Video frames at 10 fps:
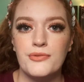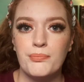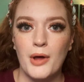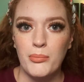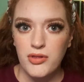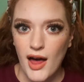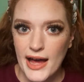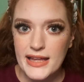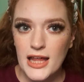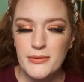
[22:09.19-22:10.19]

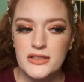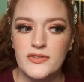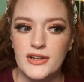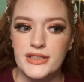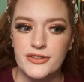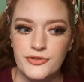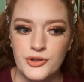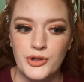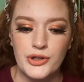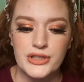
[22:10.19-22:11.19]
applying them is very
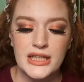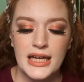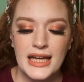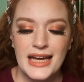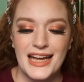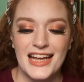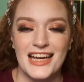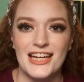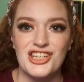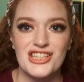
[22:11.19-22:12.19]
difficult
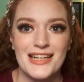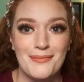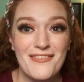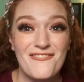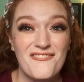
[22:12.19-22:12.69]
and it's just not my